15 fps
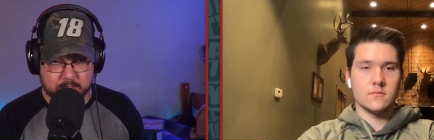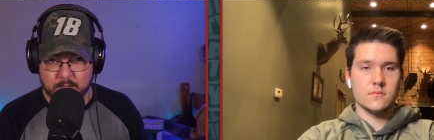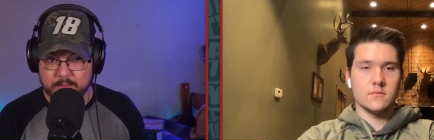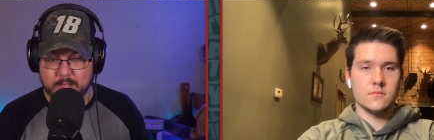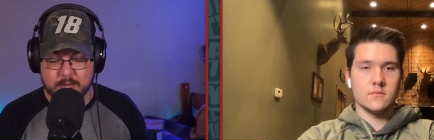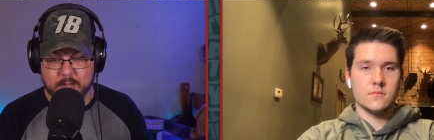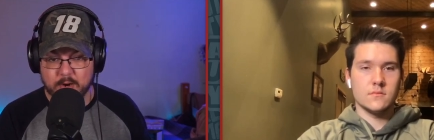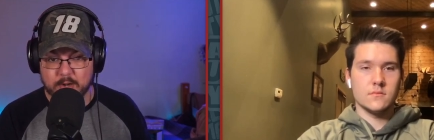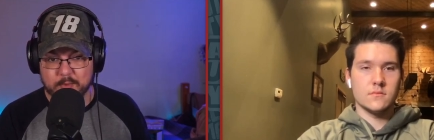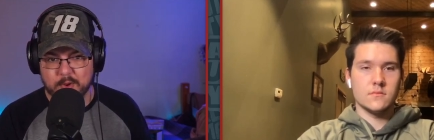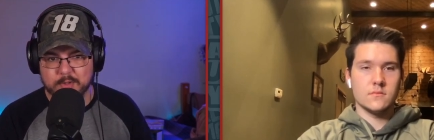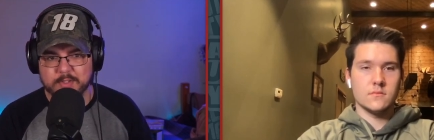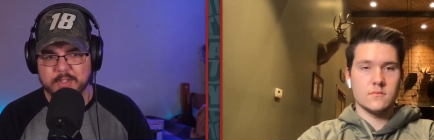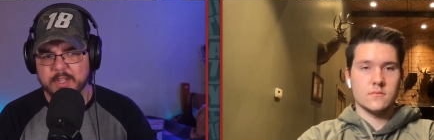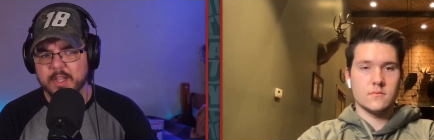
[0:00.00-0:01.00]
Speaker 1: on that Cody
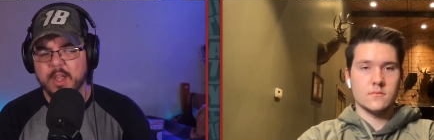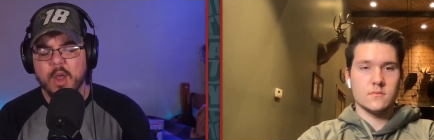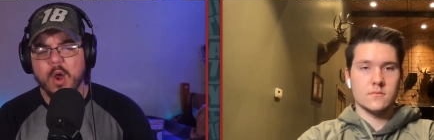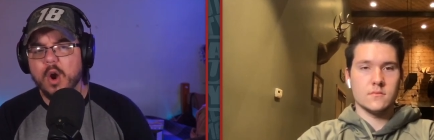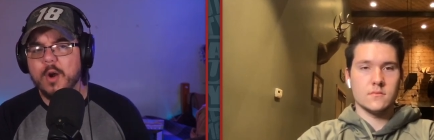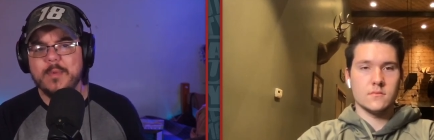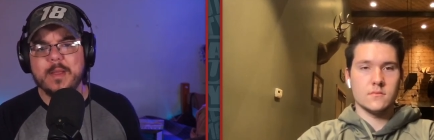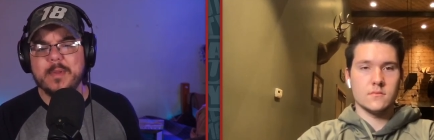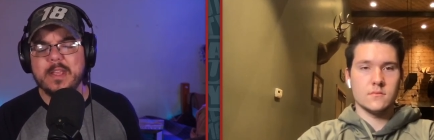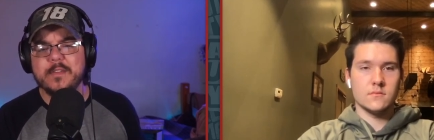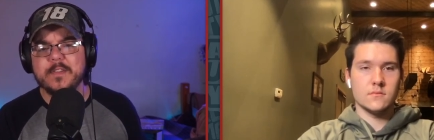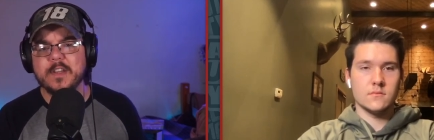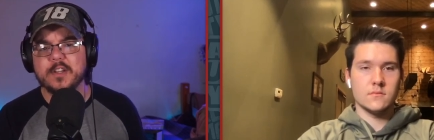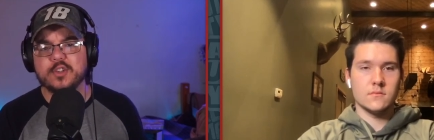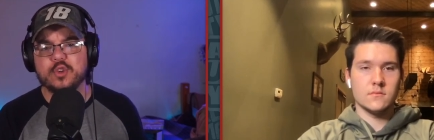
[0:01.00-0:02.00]
Rhodes thing, or maybe
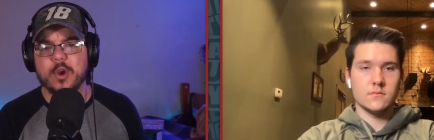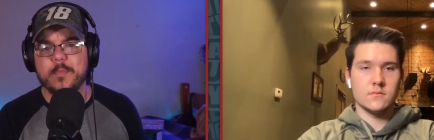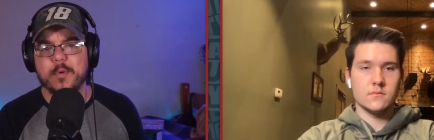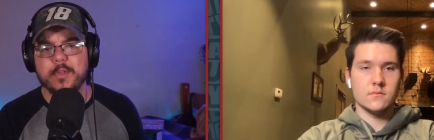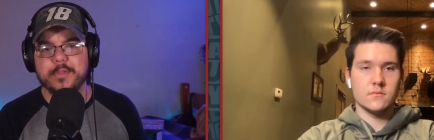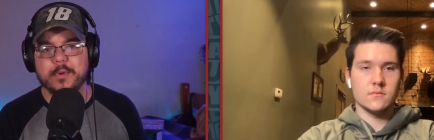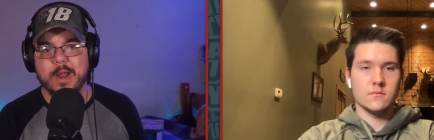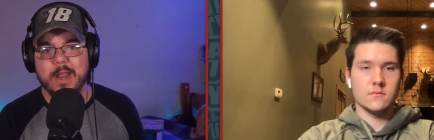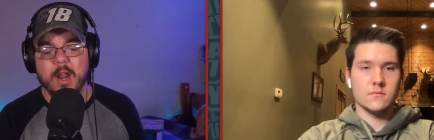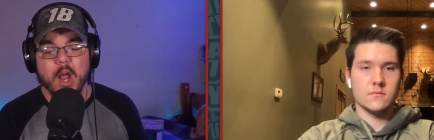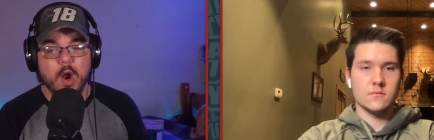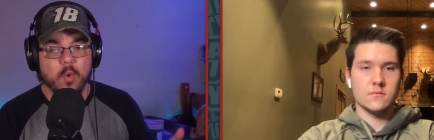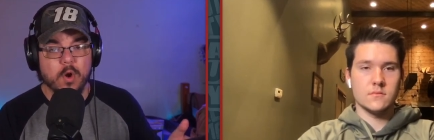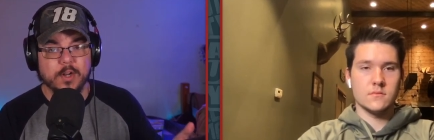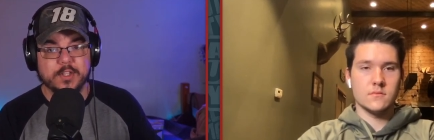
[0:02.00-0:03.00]
even a triple threat
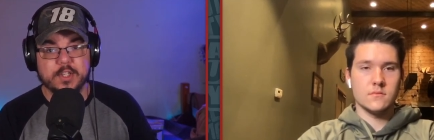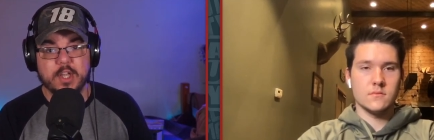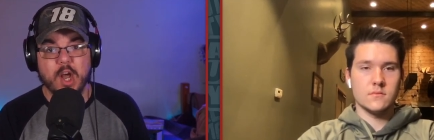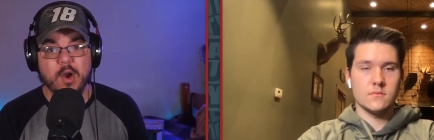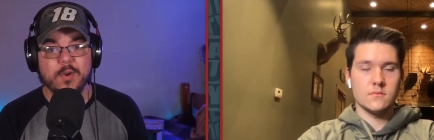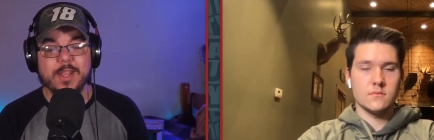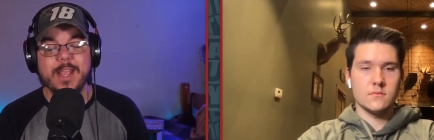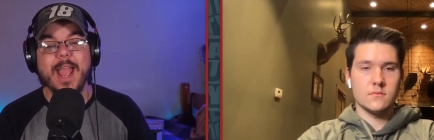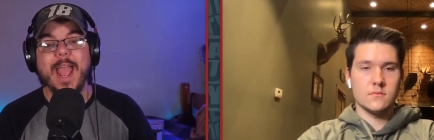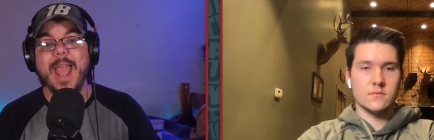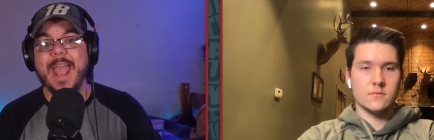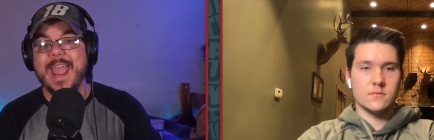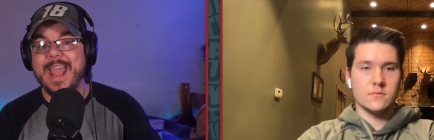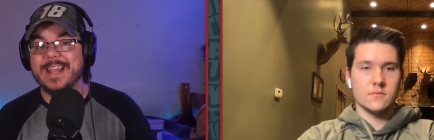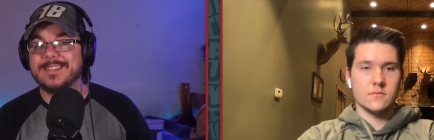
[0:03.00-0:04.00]
where it's Cody
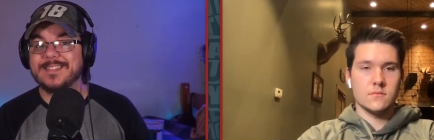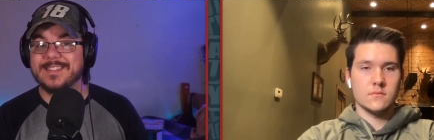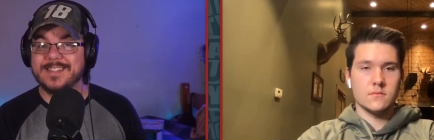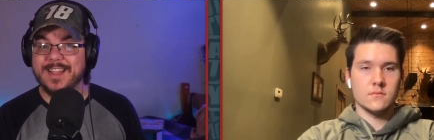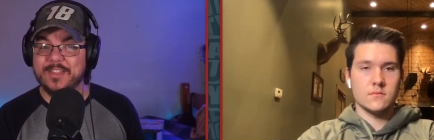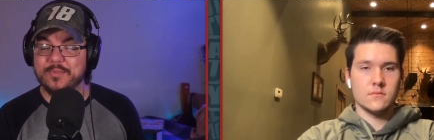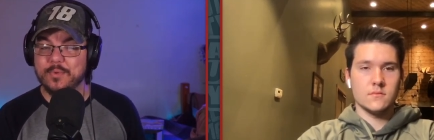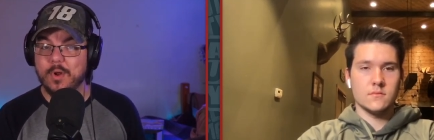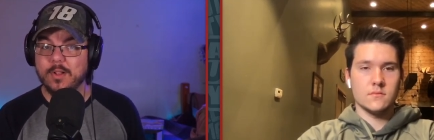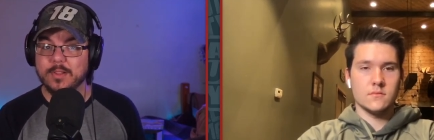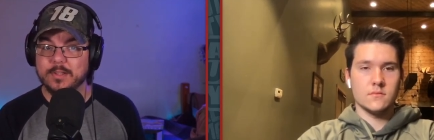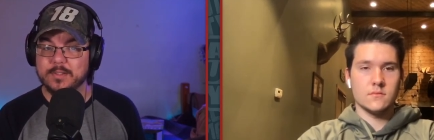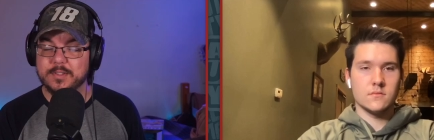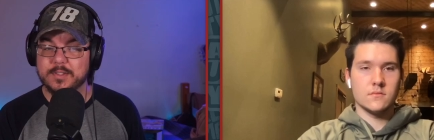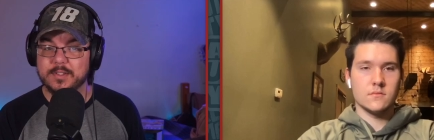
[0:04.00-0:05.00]
and Seth
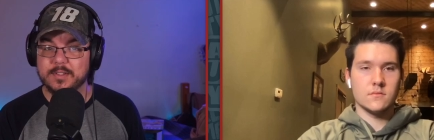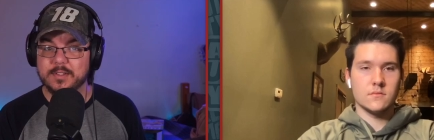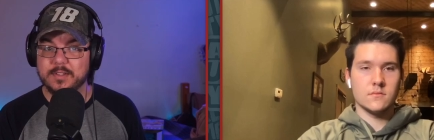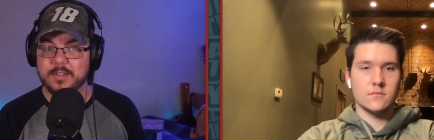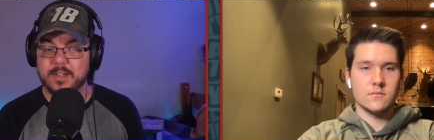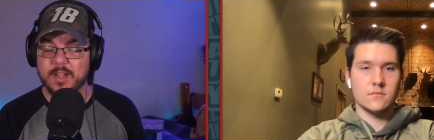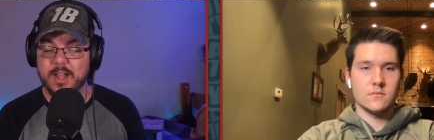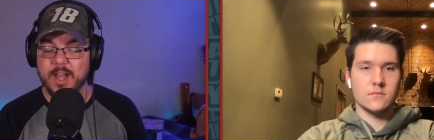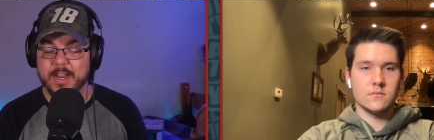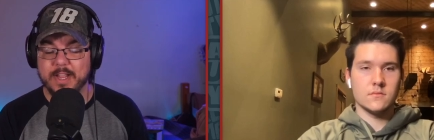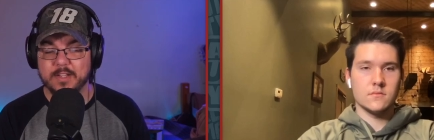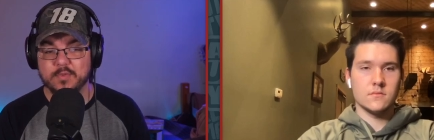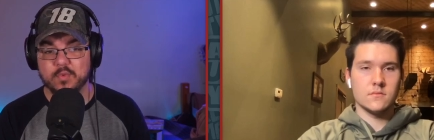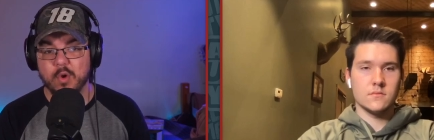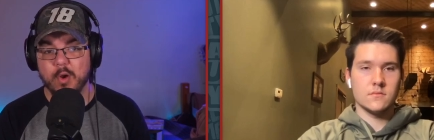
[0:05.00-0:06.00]
Rollins
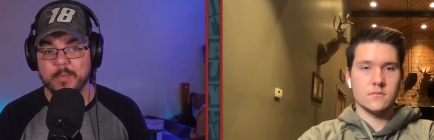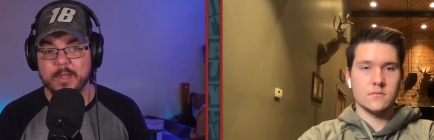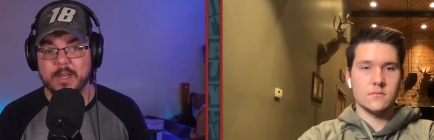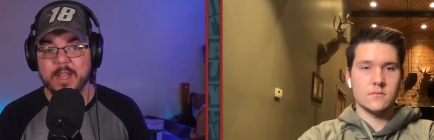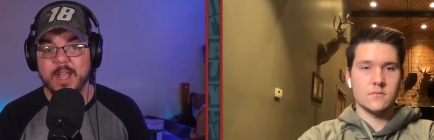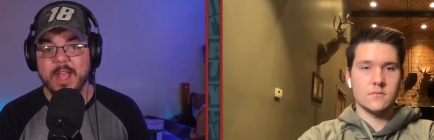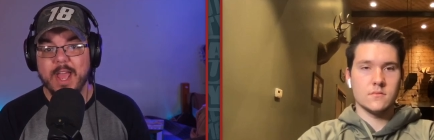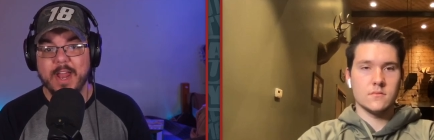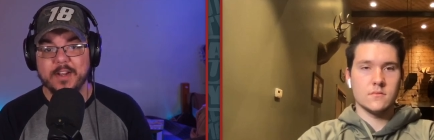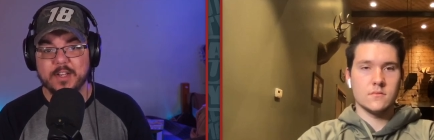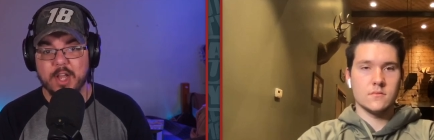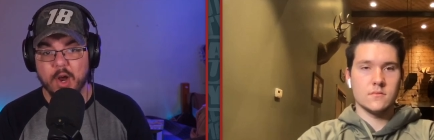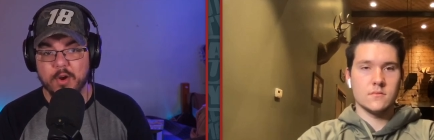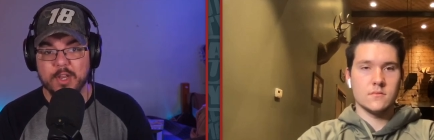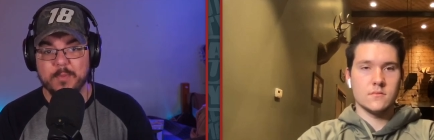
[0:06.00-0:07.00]
against Roman and
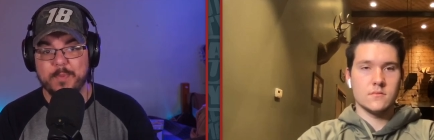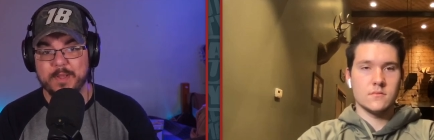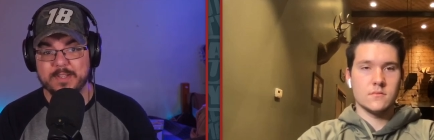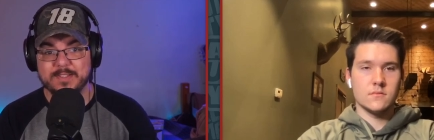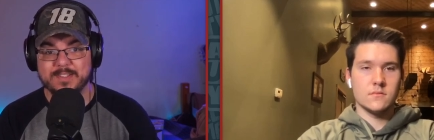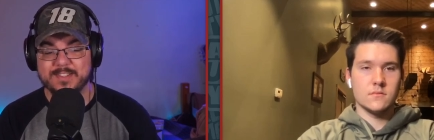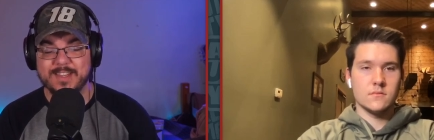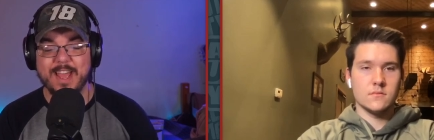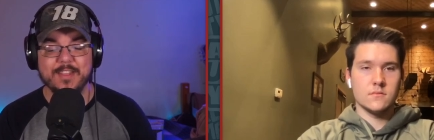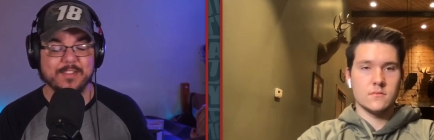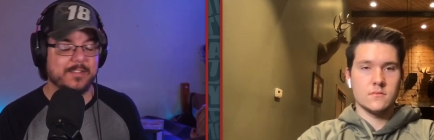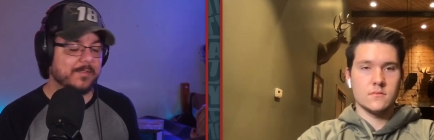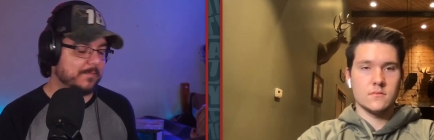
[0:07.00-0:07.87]
Cody pins Seth.